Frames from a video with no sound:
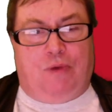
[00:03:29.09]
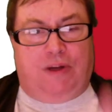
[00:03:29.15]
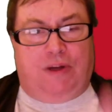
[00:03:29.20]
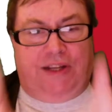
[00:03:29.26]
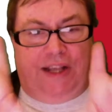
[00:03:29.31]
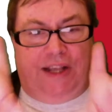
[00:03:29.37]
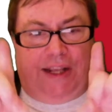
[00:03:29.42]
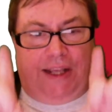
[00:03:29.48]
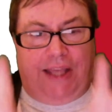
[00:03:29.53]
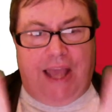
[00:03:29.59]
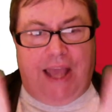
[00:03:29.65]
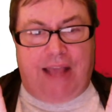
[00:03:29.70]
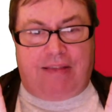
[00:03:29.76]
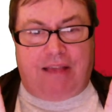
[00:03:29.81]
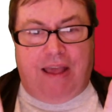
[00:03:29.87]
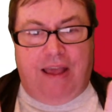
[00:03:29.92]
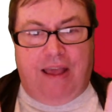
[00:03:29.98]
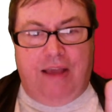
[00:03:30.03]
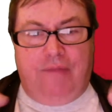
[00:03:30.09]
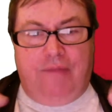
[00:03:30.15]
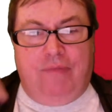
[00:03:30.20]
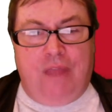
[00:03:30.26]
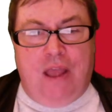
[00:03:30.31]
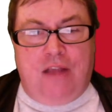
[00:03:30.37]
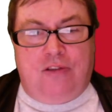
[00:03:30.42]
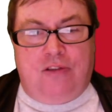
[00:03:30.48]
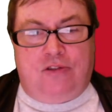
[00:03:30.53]
When you get there,
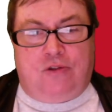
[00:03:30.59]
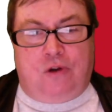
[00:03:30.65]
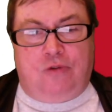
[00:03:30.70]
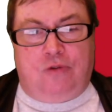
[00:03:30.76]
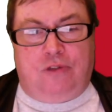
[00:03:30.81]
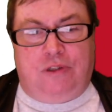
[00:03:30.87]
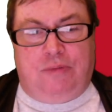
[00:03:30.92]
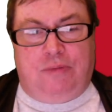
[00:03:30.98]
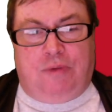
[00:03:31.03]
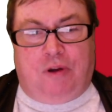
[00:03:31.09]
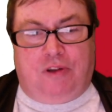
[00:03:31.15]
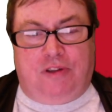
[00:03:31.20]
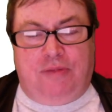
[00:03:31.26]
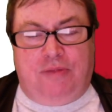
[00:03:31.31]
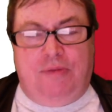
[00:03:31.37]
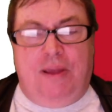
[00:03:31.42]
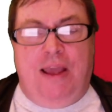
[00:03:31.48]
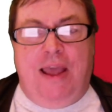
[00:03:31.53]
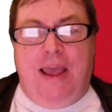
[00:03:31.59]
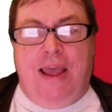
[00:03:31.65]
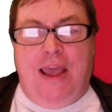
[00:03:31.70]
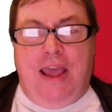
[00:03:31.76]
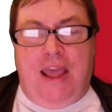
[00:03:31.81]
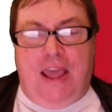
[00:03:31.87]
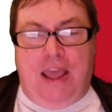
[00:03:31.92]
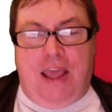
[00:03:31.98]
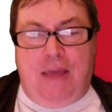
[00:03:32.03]
scroll to the bottom,
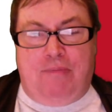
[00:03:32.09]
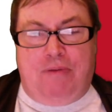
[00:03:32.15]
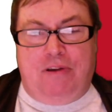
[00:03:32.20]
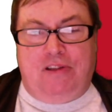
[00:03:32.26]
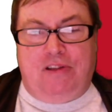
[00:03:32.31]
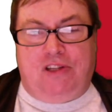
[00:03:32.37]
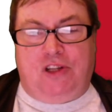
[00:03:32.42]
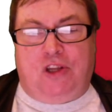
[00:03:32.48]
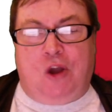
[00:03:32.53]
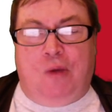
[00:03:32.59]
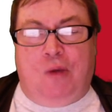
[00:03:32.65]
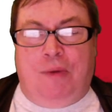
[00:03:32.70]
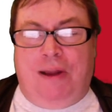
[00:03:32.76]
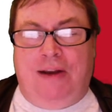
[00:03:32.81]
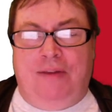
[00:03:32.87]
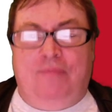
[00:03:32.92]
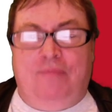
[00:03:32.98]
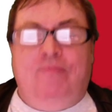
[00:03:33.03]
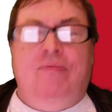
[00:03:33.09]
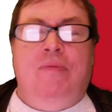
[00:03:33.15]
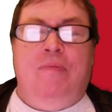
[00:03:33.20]
hit post a comment,